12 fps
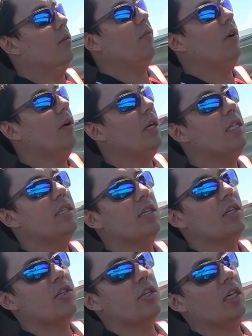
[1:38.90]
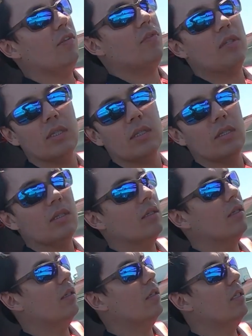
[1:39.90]
Very easy to shift.
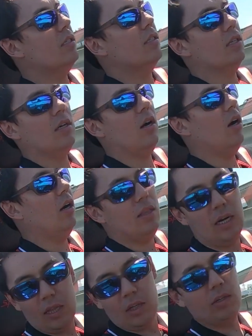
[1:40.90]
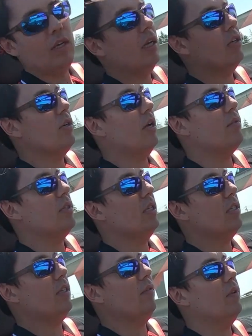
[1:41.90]
This is the car that I learned how to drive
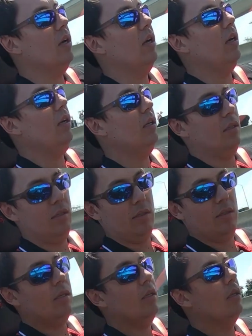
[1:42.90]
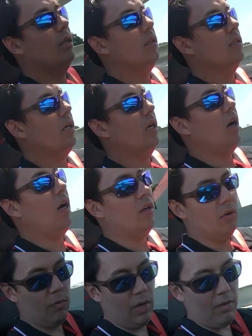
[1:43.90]
stick shift on. It's got
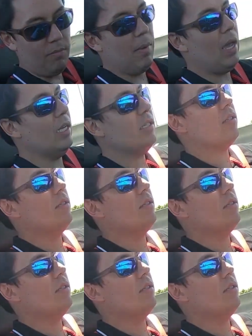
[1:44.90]
auto rev match